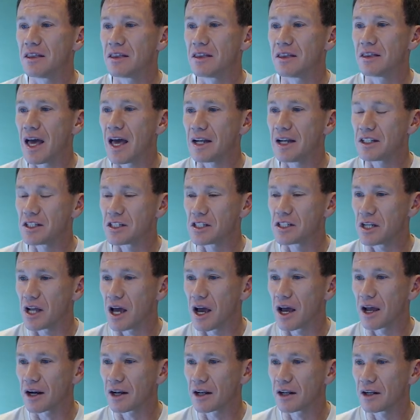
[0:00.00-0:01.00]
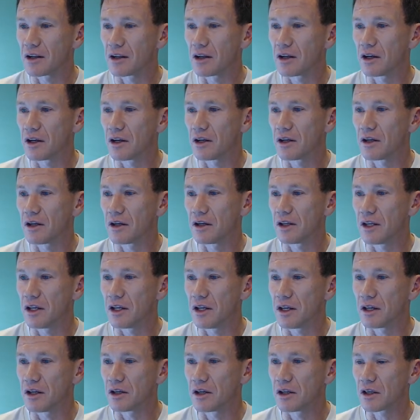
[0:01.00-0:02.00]
That does not
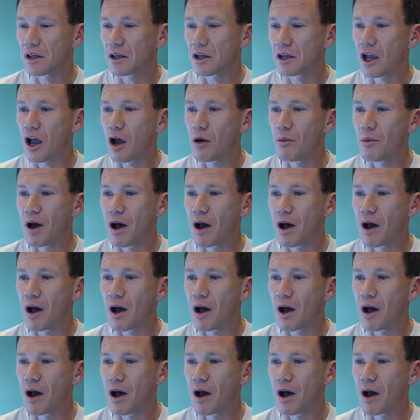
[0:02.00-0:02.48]
come